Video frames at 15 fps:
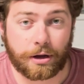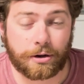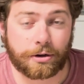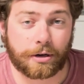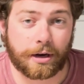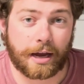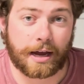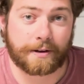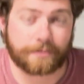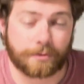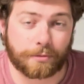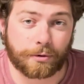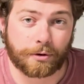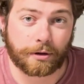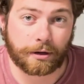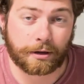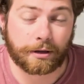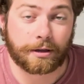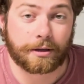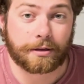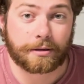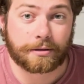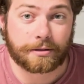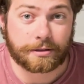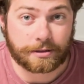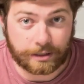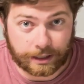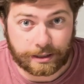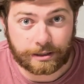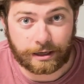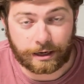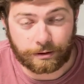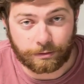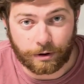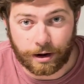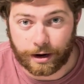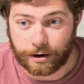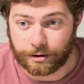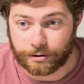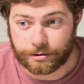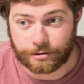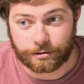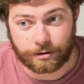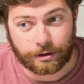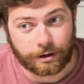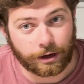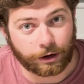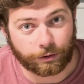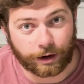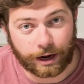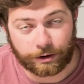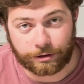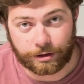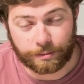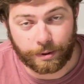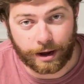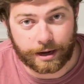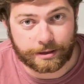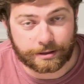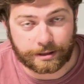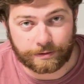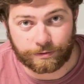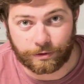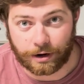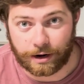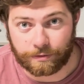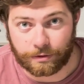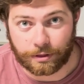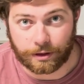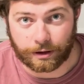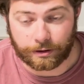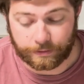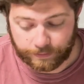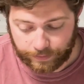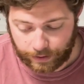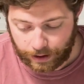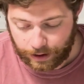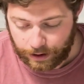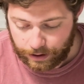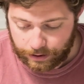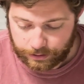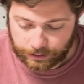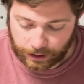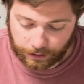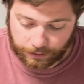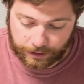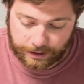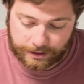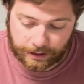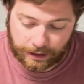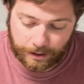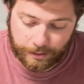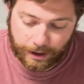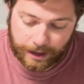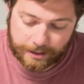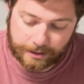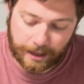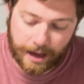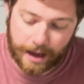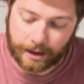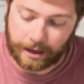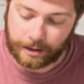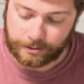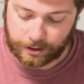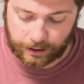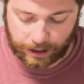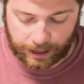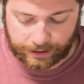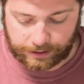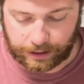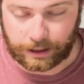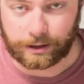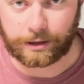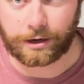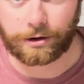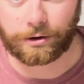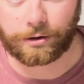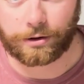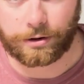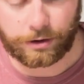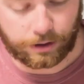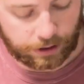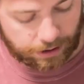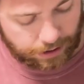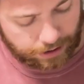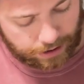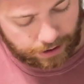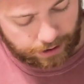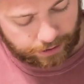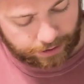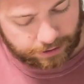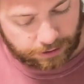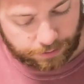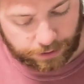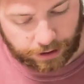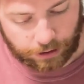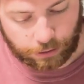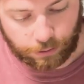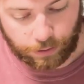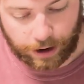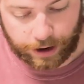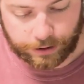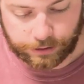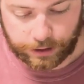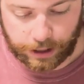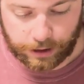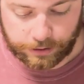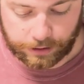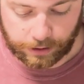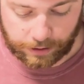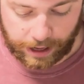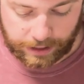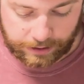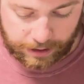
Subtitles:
you're gonna have to run 16 wires, a ground and a positive for everything. So this eliminates that, keeps it nice and clean under the hood. This will be your wires go, so that's